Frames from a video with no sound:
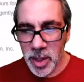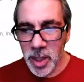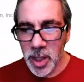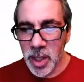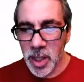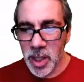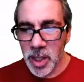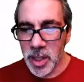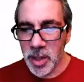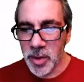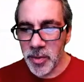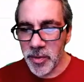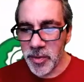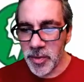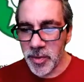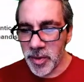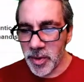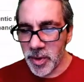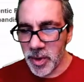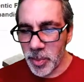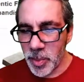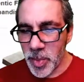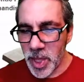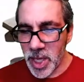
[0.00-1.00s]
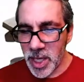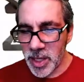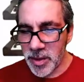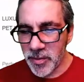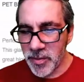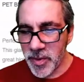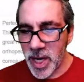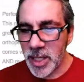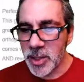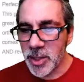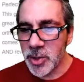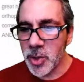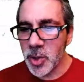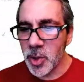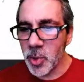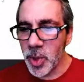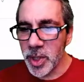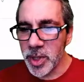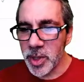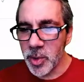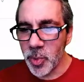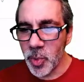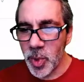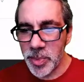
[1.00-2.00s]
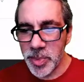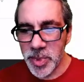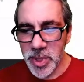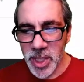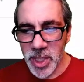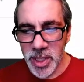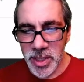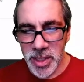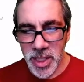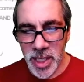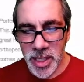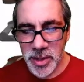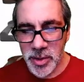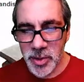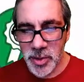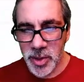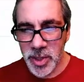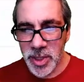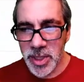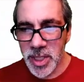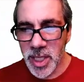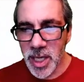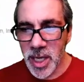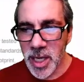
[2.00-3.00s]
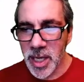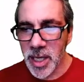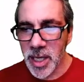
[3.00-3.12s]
the manufacturer, what the website's actually saying.